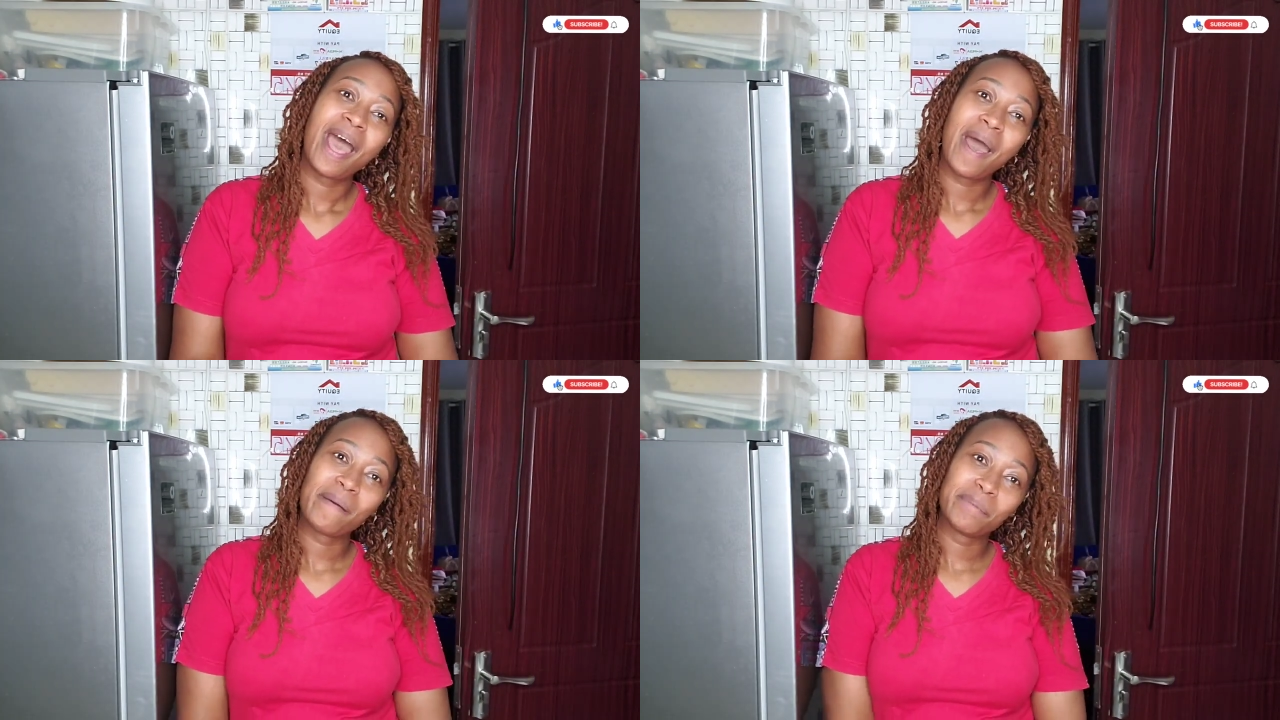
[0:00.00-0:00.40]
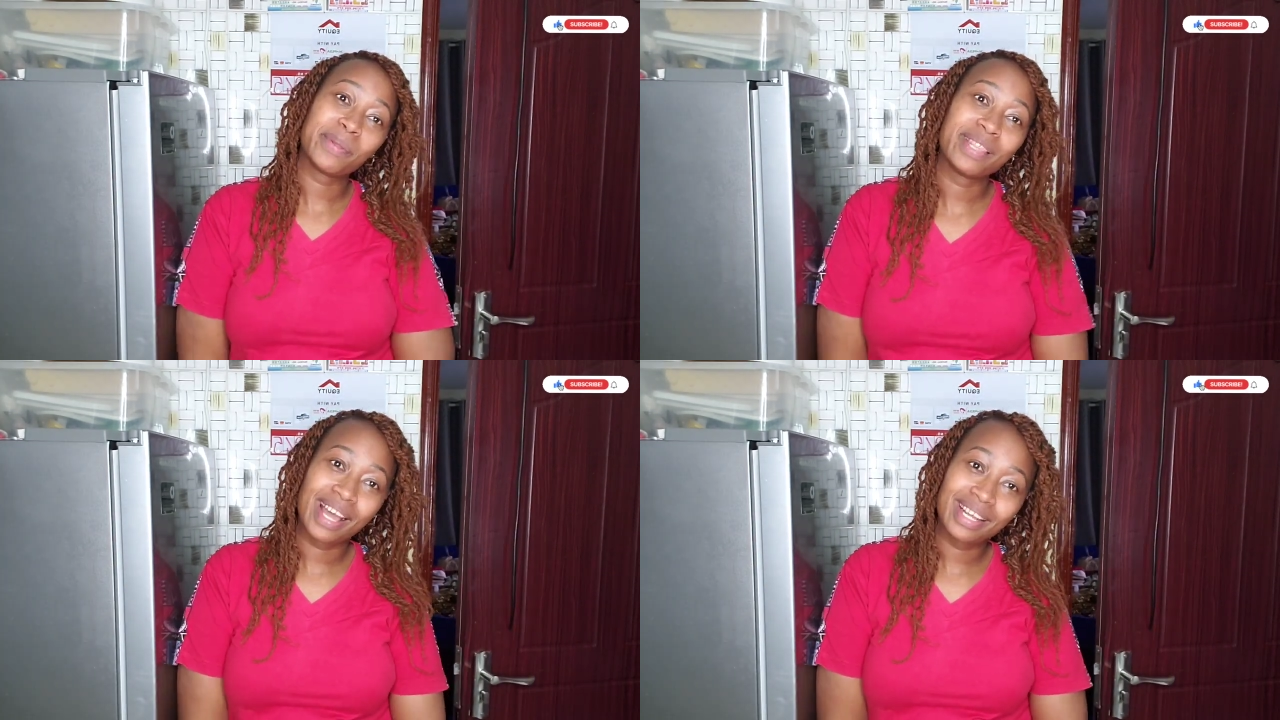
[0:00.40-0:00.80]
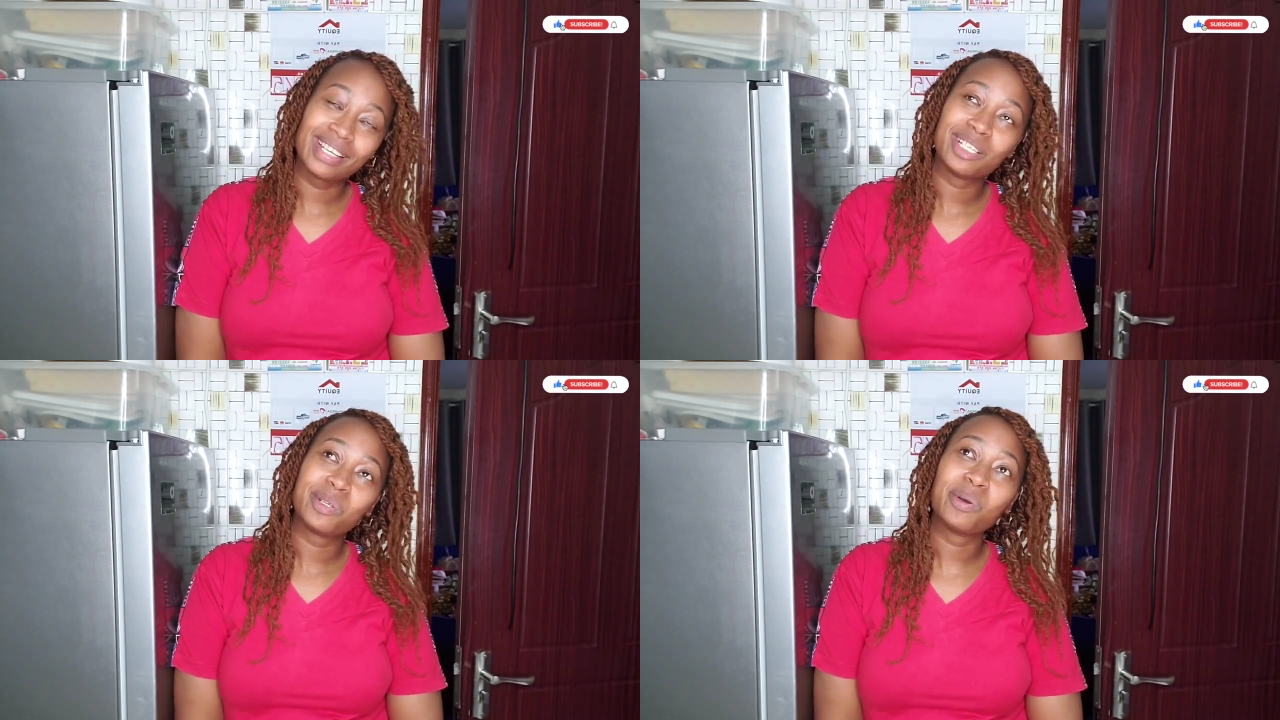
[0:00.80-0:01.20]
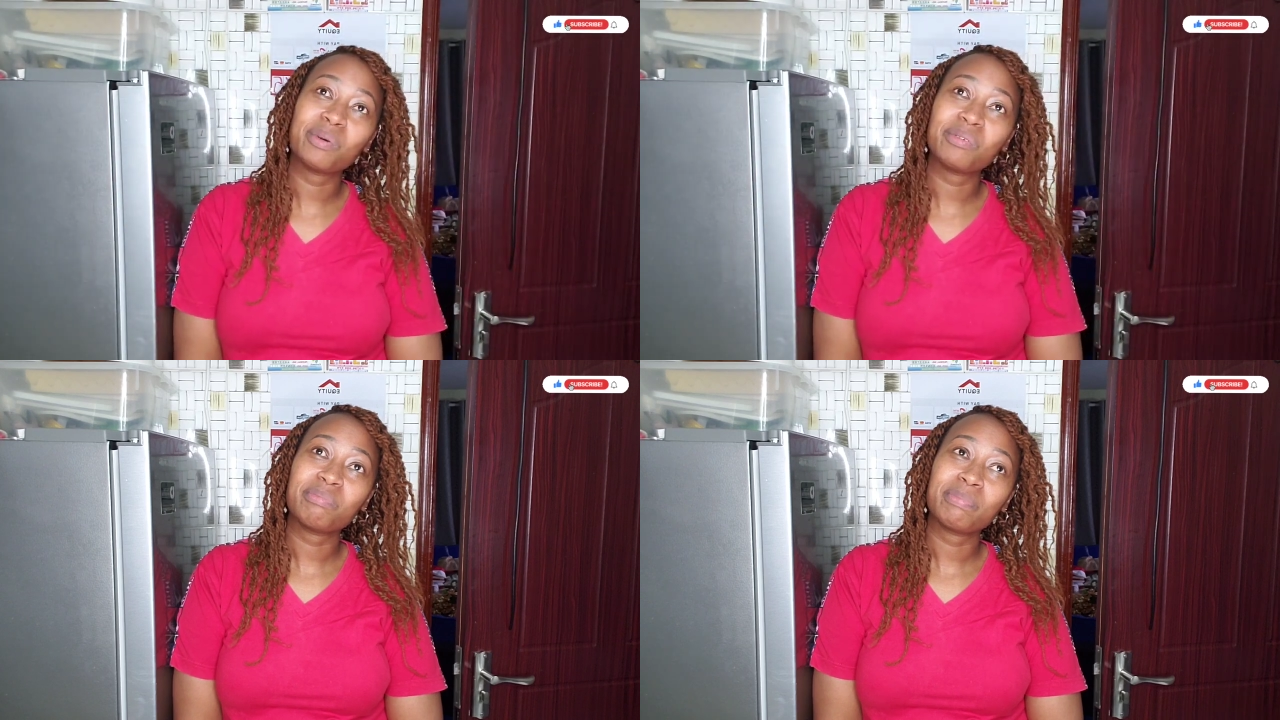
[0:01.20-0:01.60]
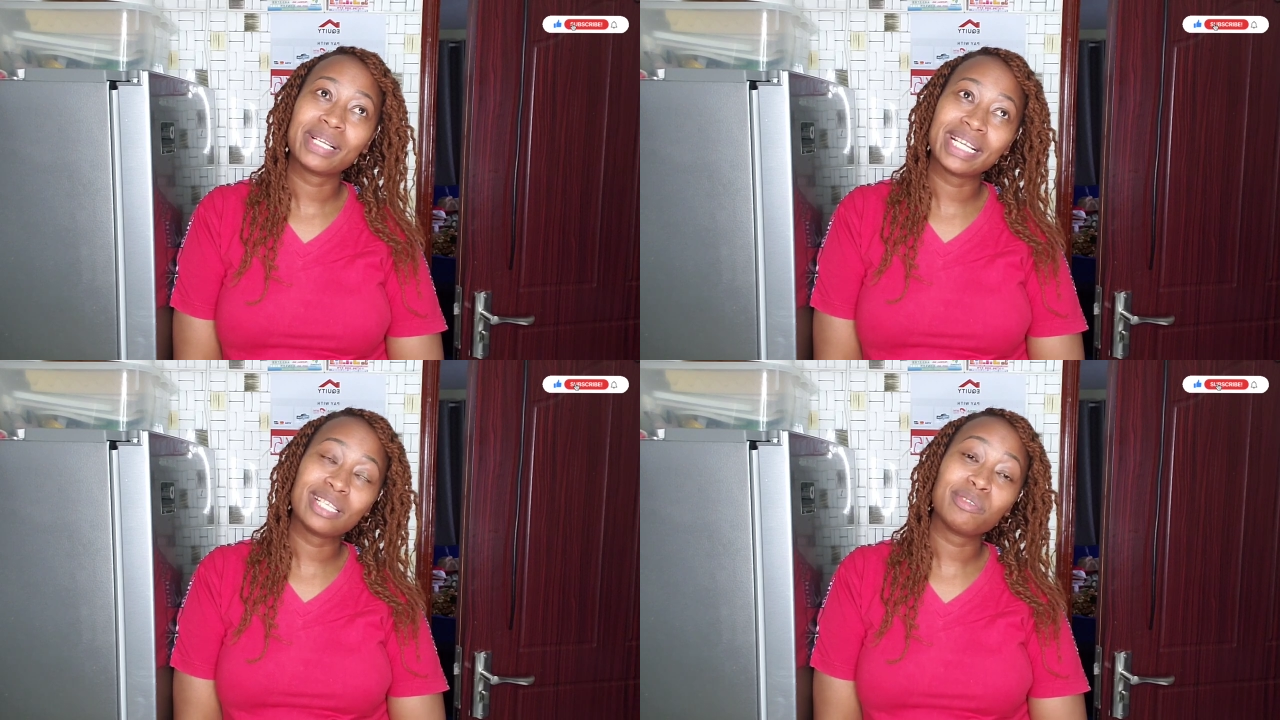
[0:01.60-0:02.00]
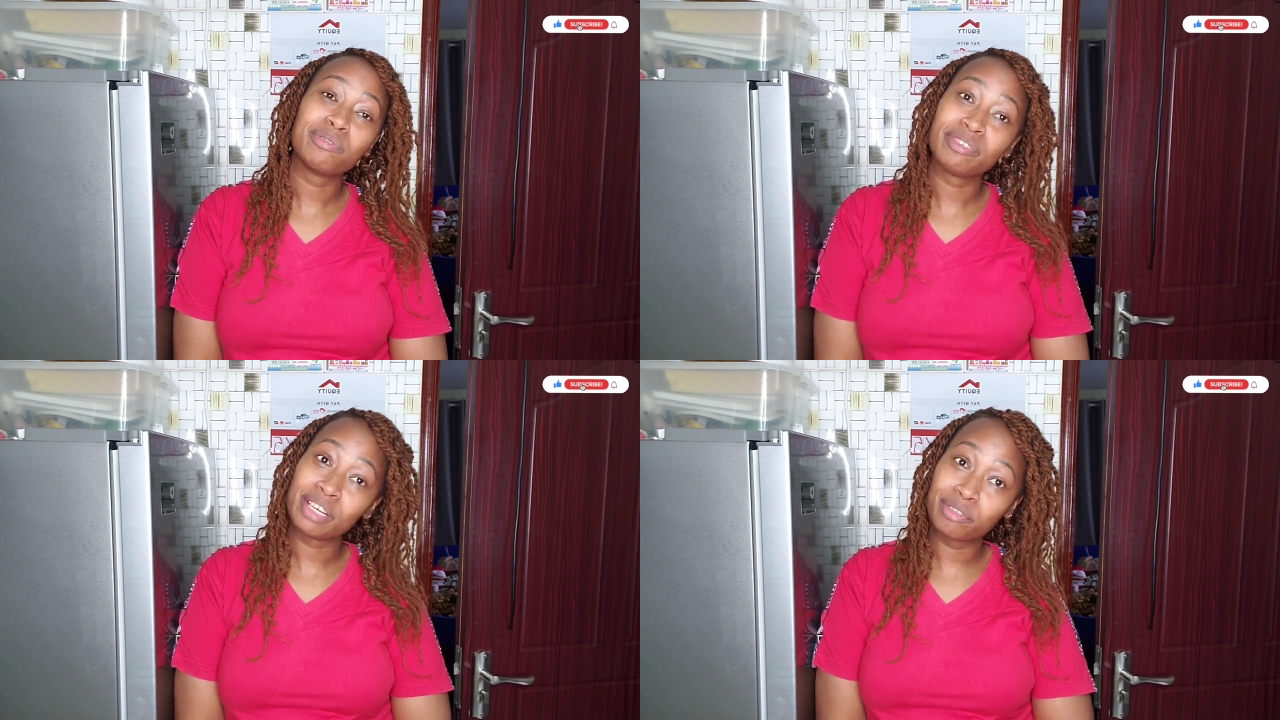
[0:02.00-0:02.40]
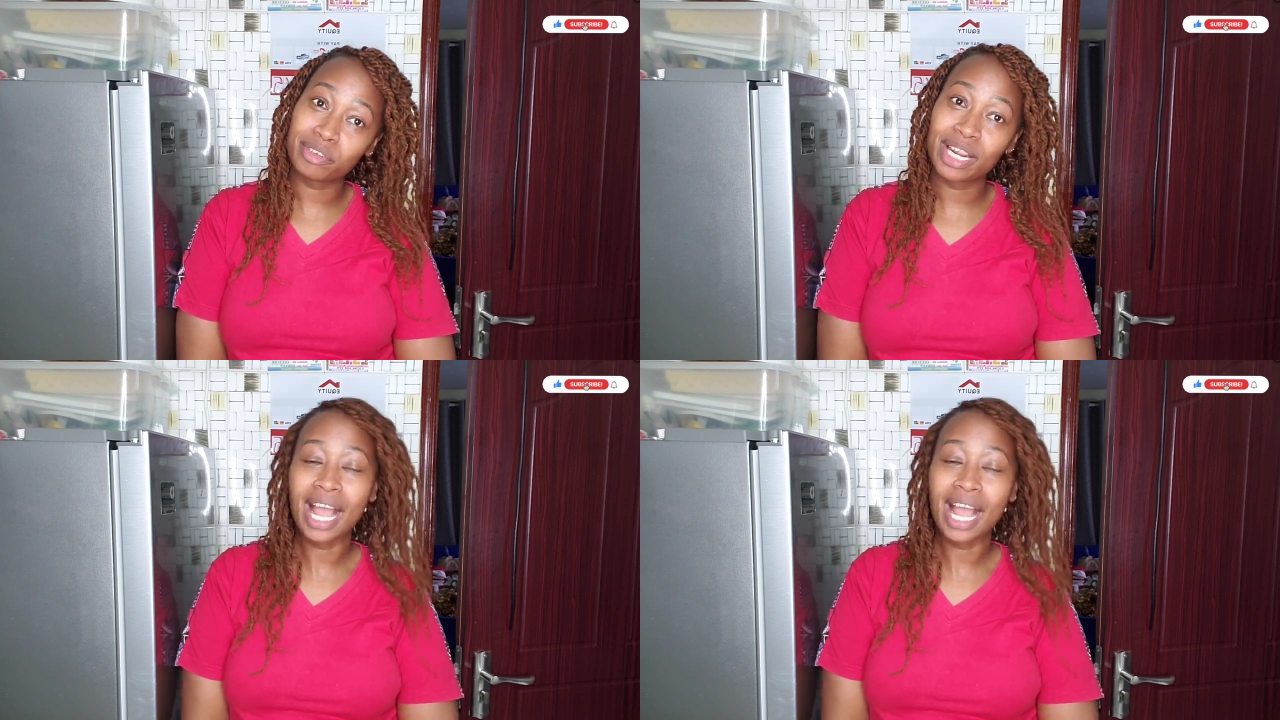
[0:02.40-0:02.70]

about that. So please feel free.